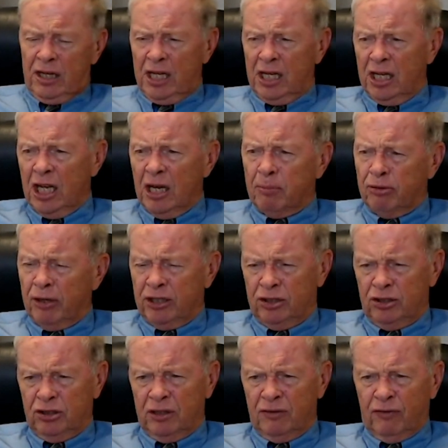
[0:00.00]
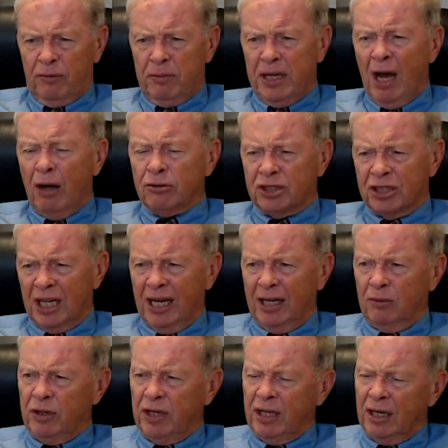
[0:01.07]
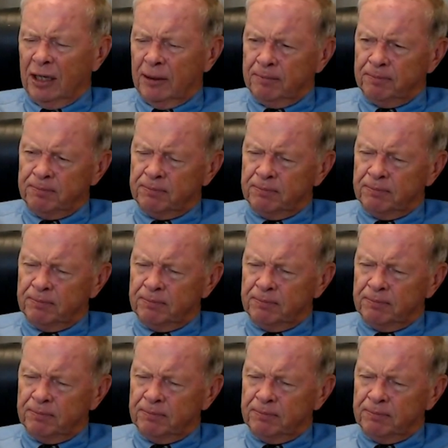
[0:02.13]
the unique pressures are from the outside. We uh,